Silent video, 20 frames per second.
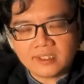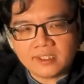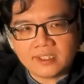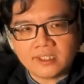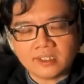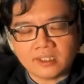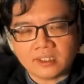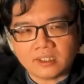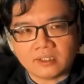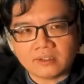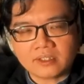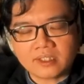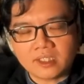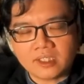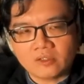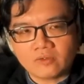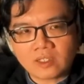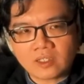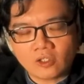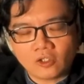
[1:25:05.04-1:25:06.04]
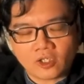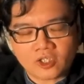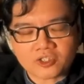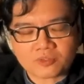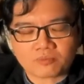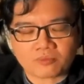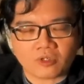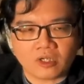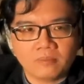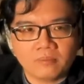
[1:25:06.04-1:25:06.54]
the uh, hearing loss
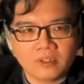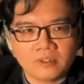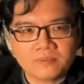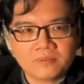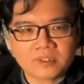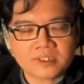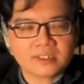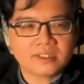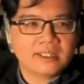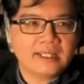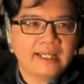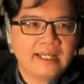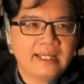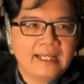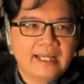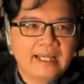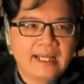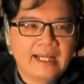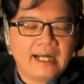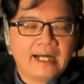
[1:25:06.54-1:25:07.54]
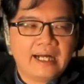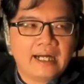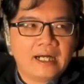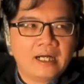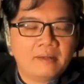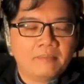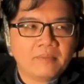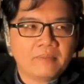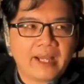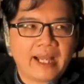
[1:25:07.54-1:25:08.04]
problems
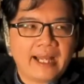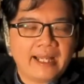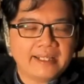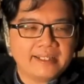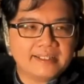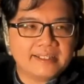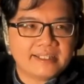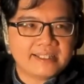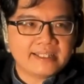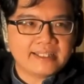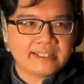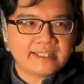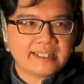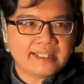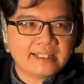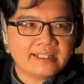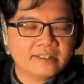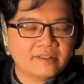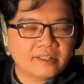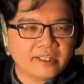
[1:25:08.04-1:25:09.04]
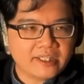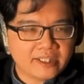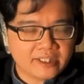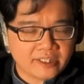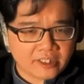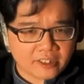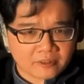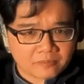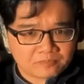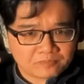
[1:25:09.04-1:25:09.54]
um, at the inner
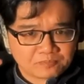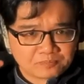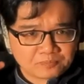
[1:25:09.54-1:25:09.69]
ear.